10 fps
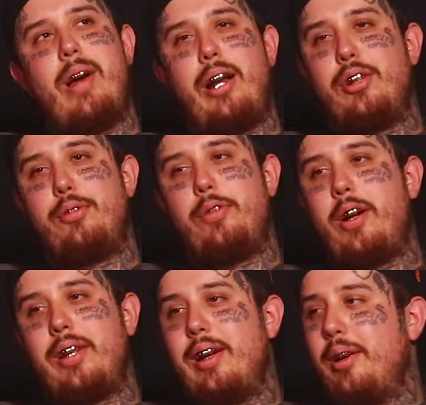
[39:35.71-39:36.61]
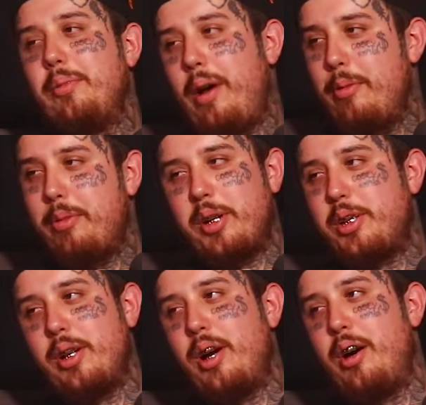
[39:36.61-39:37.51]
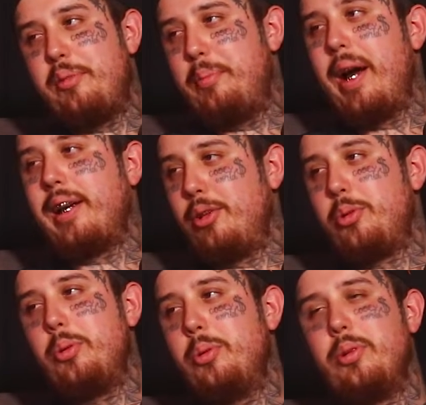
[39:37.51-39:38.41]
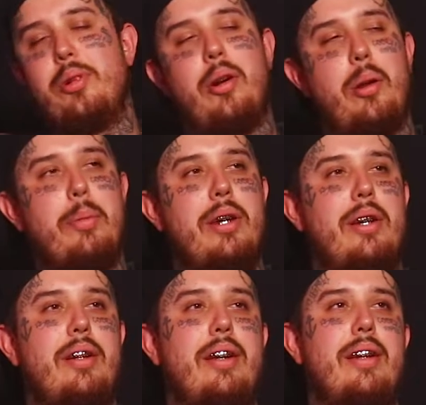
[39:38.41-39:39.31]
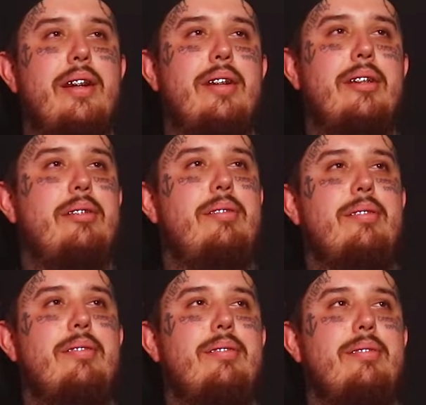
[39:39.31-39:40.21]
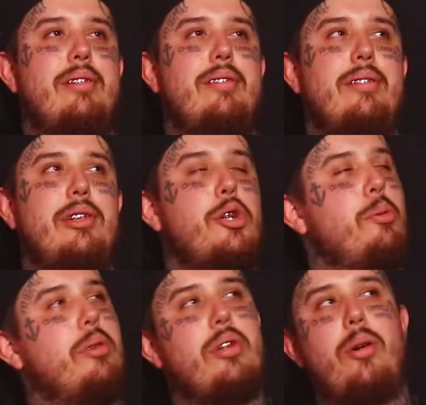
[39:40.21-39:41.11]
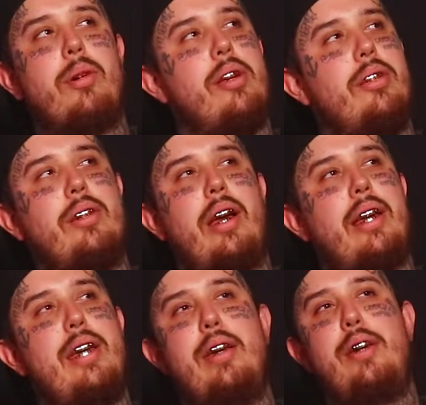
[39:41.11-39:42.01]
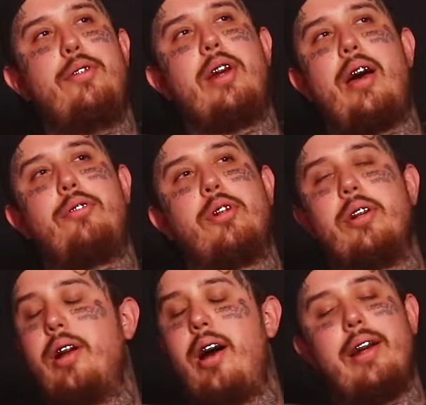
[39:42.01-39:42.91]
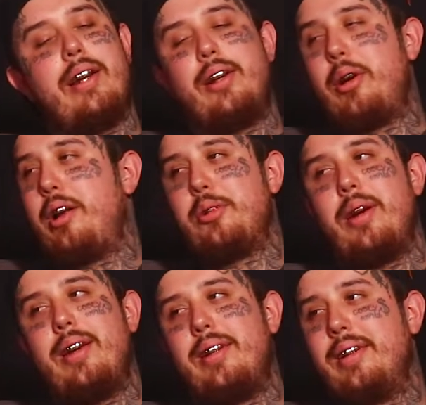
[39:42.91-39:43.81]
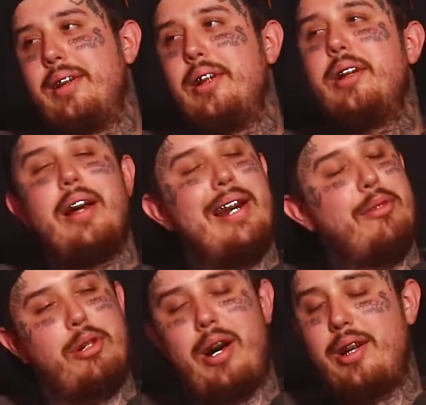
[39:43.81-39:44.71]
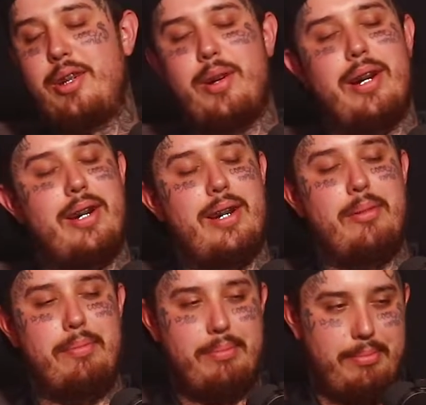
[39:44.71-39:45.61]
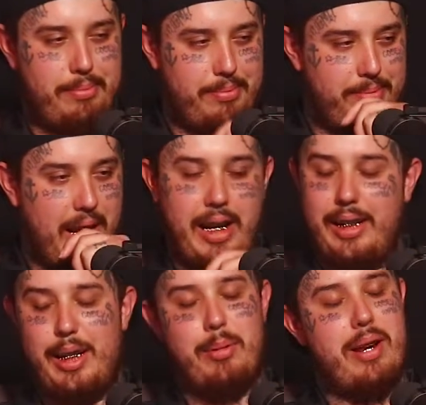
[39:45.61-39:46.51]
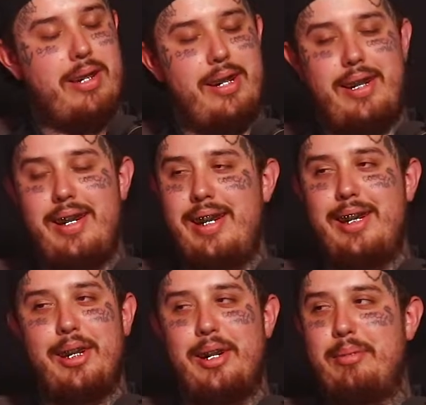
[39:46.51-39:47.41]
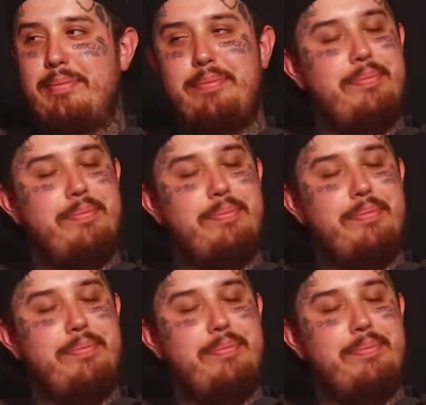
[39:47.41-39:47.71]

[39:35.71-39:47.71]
I just fucked it. I fucked shit off back in school. You mm-hmm. know what I mm-hmm. mean? And she was always. Did, like, did you graduate? Even after, no, I didn't graduate. No, never graduated. Did you GED? I didn't get my GED oh, either.